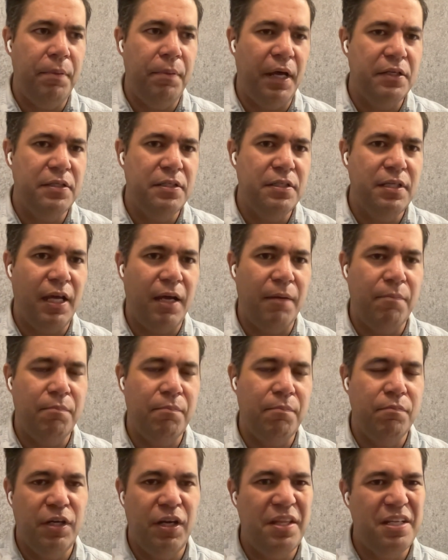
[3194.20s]
but
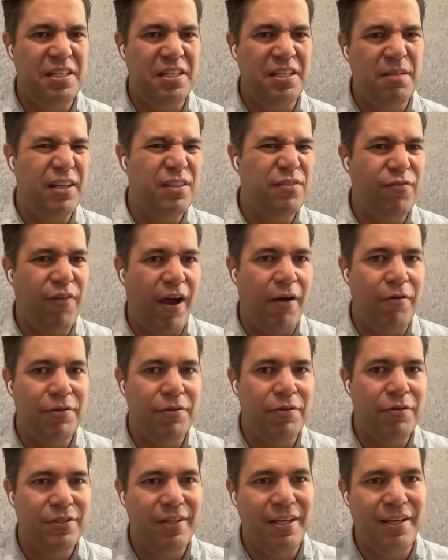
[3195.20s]
that's about as
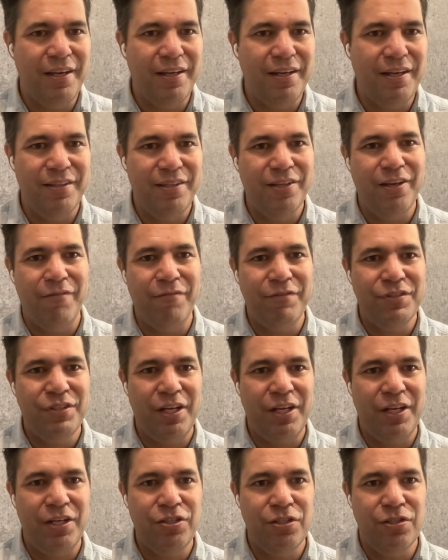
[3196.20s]
far as the
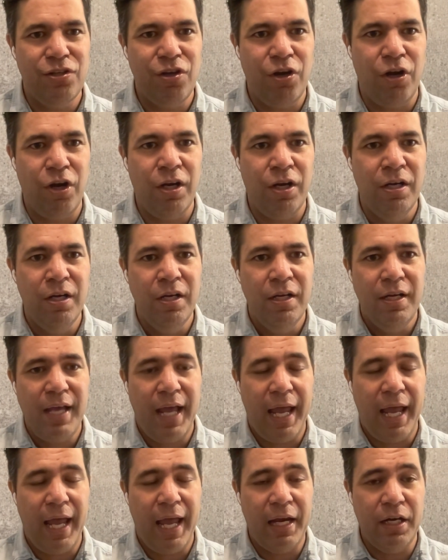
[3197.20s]
conversations go.
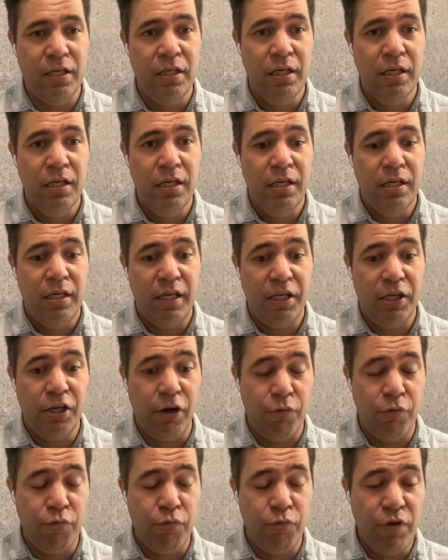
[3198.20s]
And
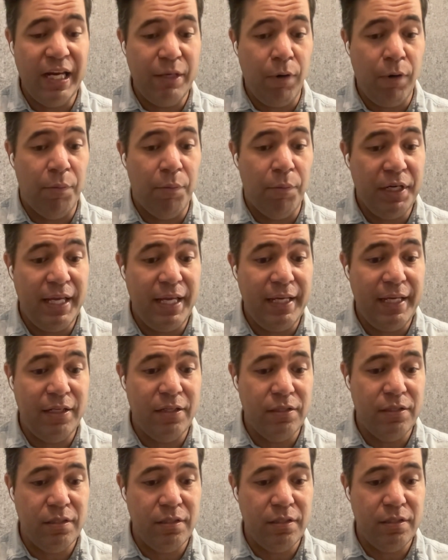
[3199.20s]
really, what we need
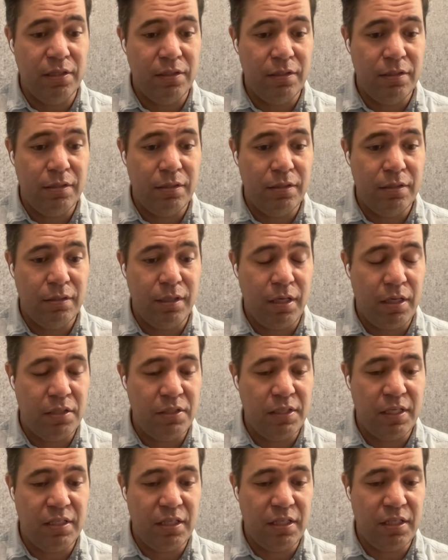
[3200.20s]
is this,
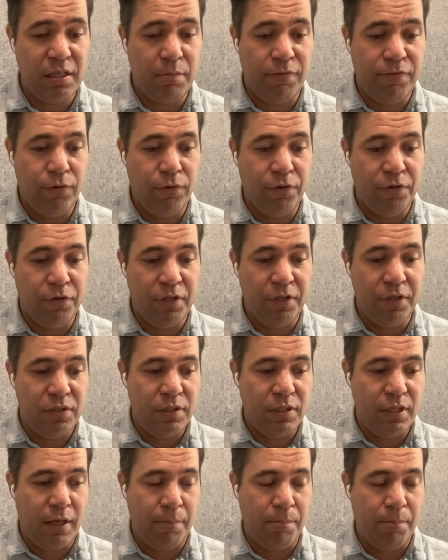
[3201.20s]
as I said before,
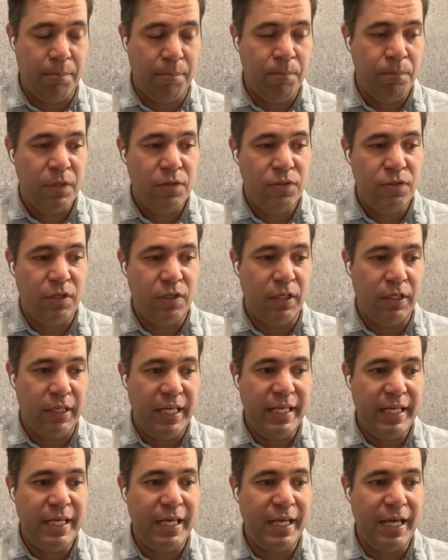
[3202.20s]
this sort of
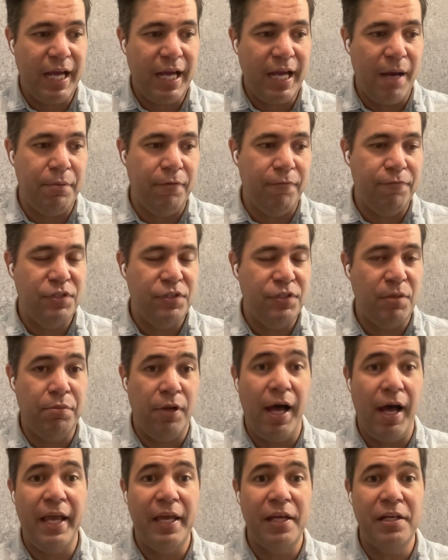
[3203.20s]
linking up of
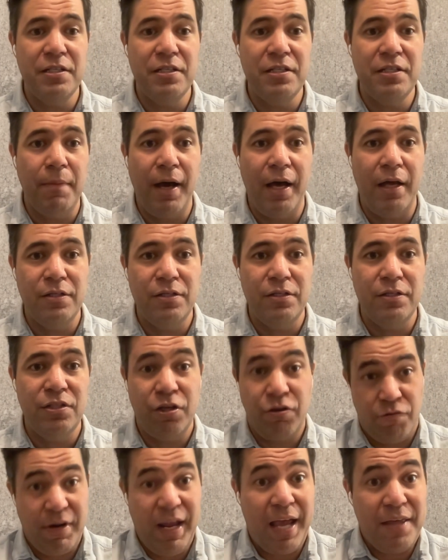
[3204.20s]
supply and demand
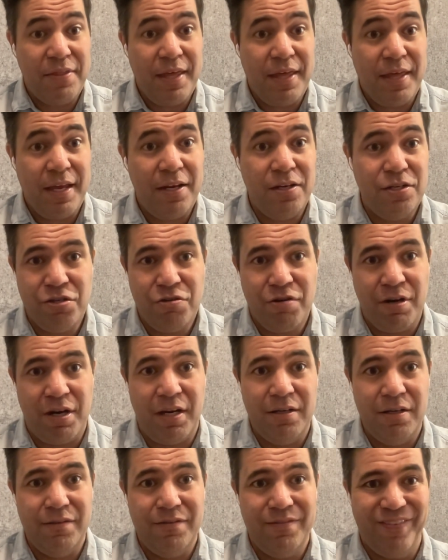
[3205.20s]
to create that
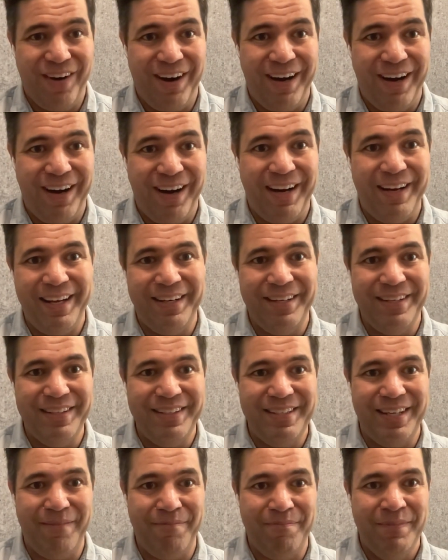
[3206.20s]
industry, right?
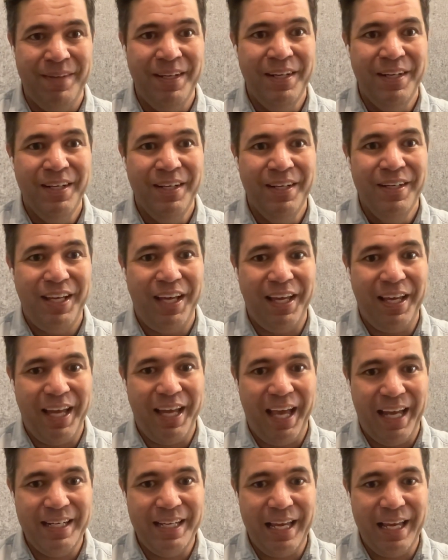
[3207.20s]

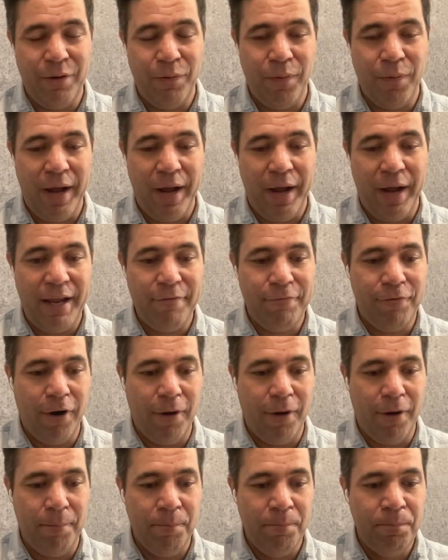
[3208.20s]
And get away
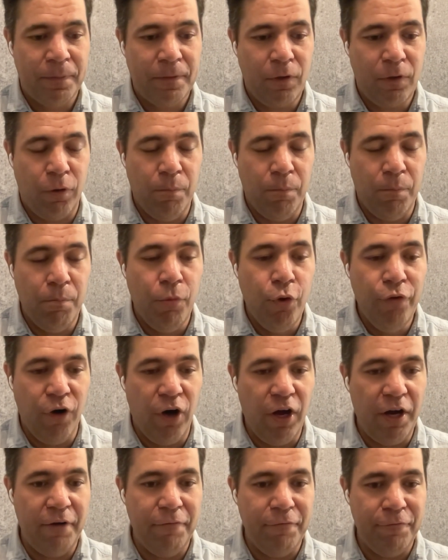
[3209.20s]
from or move
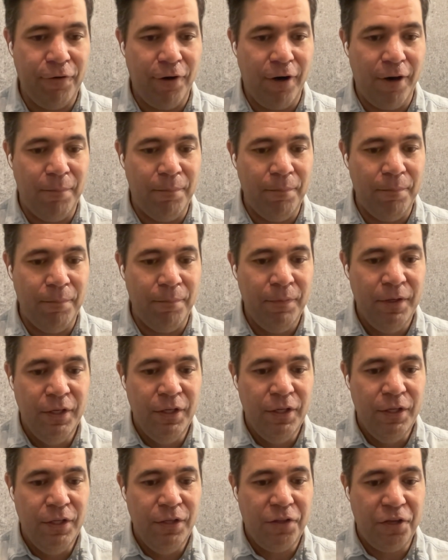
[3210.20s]
on from
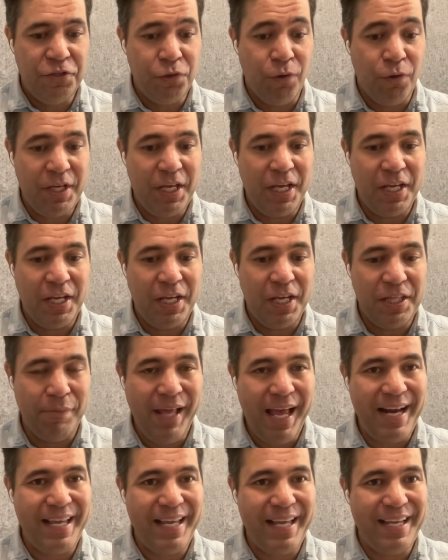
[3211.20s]
the talking and the
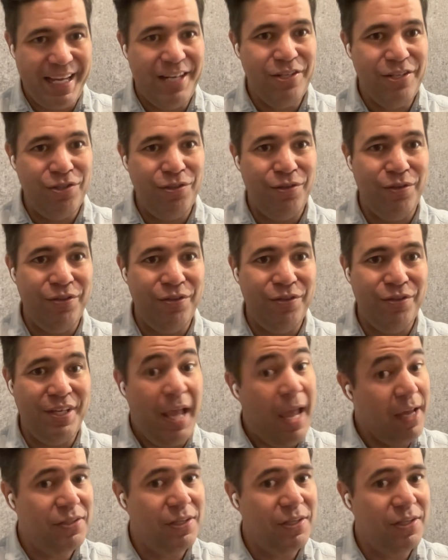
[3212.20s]
planning into
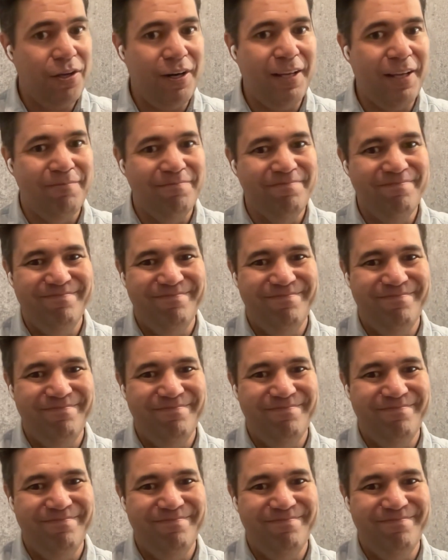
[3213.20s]
the executing.